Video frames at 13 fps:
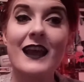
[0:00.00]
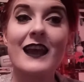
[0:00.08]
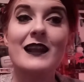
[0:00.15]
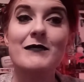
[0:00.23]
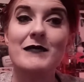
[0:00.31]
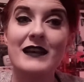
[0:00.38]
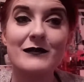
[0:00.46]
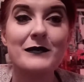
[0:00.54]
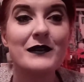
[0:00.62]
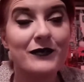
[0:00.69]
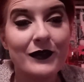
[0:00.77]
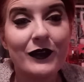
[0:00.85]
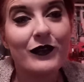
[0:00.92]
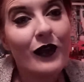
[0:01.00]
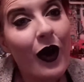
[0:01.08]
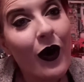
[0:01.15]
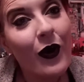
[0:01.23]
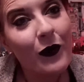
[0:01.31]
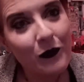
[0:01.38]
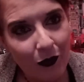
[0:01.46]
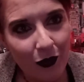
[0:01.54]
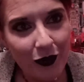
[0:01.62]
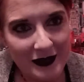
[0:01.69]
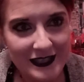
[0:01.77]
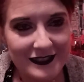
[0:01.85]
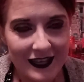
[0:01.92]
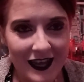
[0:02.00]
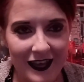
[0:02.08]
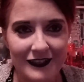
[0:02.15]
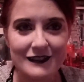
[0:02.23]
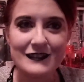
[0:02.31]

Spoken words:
and it makes me feel all warm inside.